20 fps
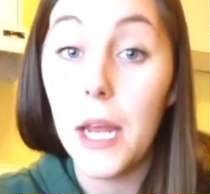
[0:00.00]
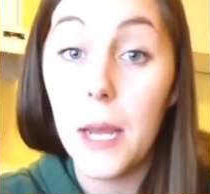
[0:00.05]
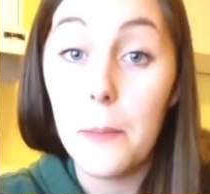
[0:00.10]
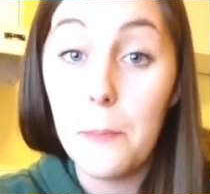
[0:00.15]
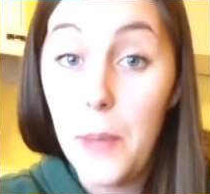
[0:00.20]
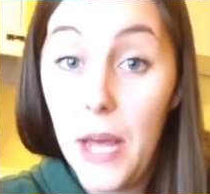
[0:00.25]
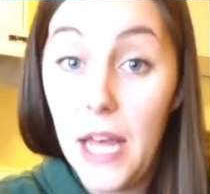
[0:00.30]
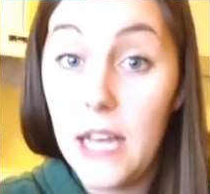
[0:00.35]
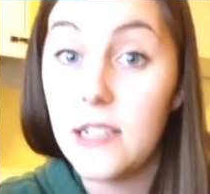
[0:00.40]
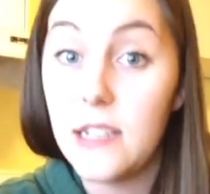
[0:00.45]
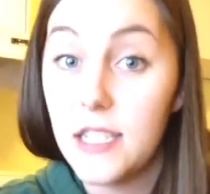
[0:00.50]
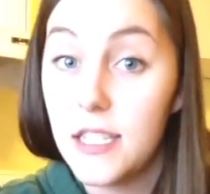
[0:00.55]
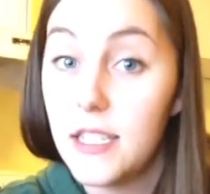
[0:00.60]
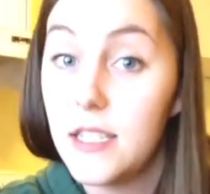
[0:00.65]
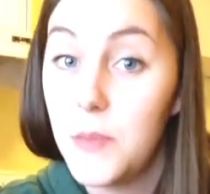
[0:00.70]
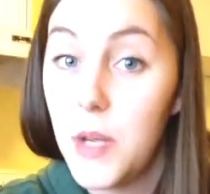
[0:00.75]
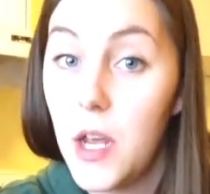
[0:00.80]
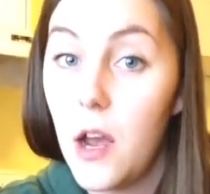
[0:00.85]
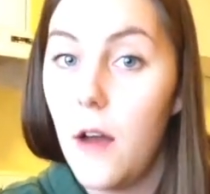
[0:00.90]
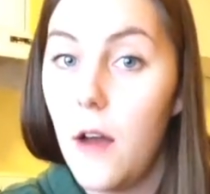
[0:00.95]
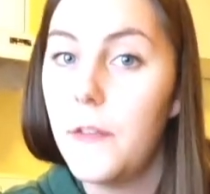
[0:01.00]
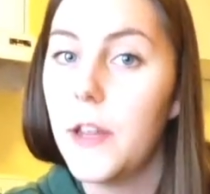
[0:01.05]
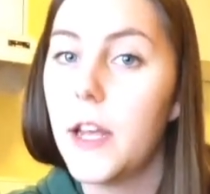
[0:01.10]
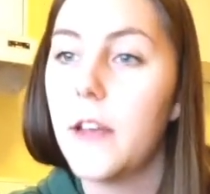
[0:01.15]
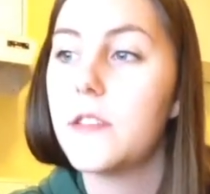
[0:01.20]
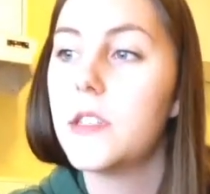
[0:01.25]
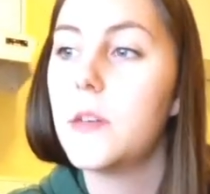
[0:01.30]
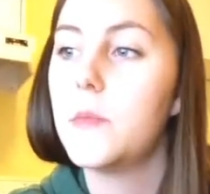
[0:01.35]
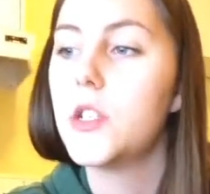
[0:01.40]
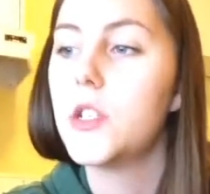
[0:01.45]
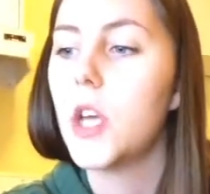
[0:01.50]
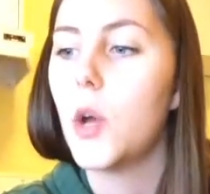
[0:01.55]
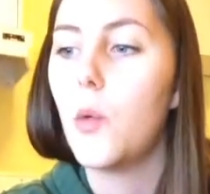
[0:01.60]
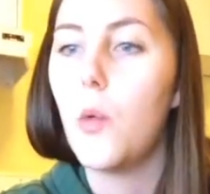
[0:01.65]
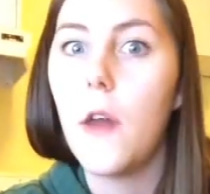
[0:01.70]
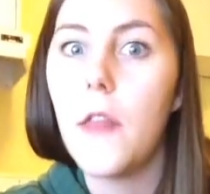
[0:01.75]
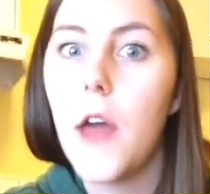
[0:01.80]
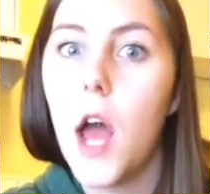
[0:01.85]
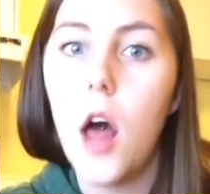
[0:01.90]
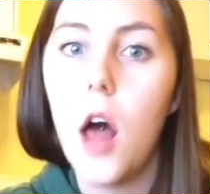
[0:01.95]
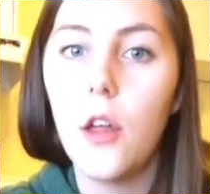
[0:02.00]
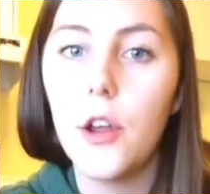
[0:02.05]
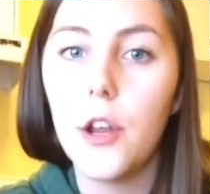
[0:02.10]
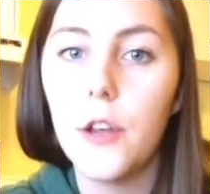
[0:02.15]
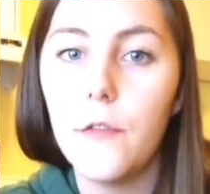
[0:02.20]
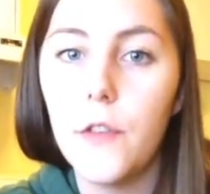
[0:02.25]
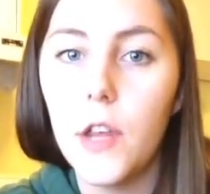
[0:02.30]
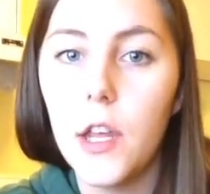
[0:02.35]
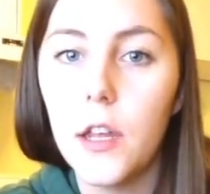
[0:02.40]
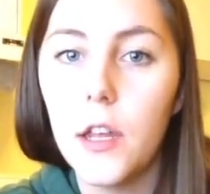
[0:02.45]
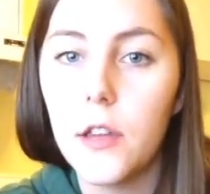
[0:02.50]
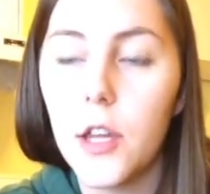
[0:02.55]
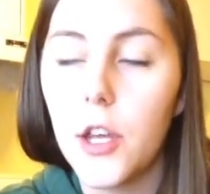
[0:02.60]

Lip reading: It pisses me off. Like, if somebody's like, why the hell are you vegan?